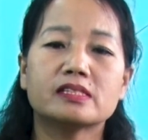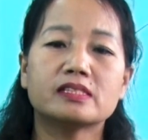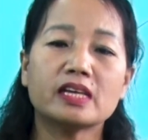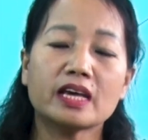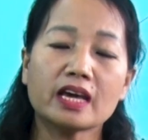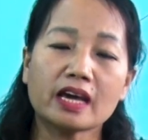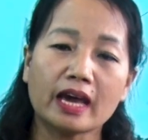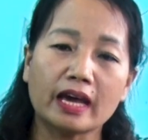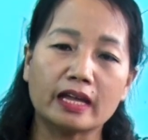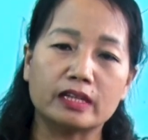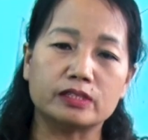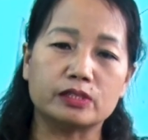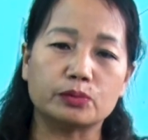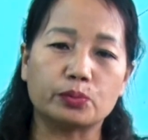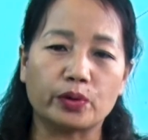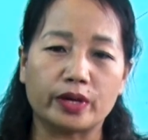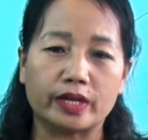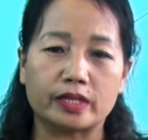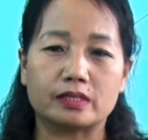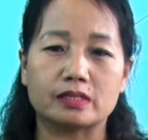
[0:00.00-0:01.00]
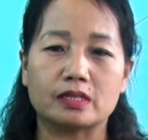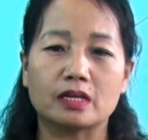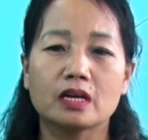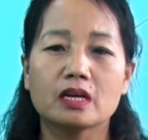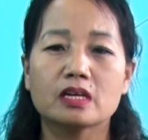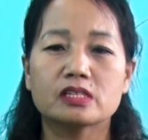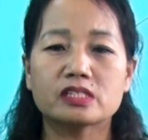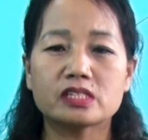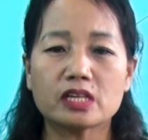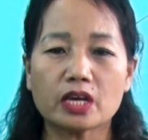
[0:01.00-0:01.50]
she can do it.
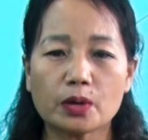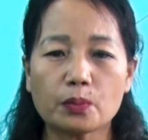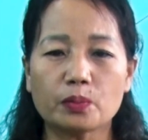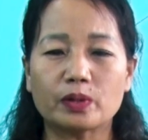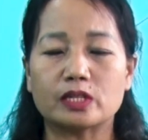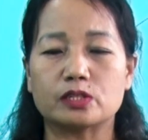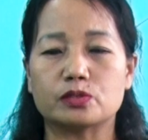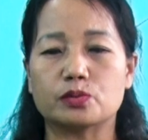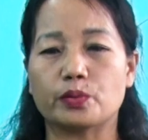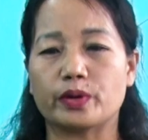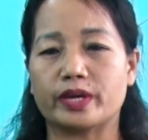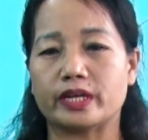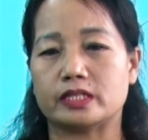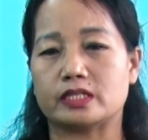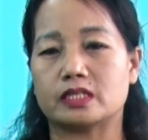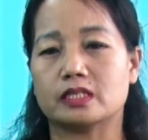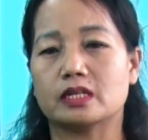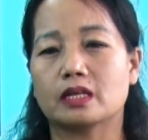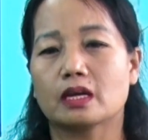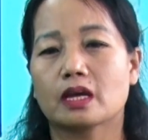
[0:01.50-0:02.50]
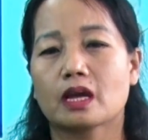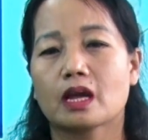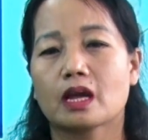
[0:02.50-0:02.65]
She will do it.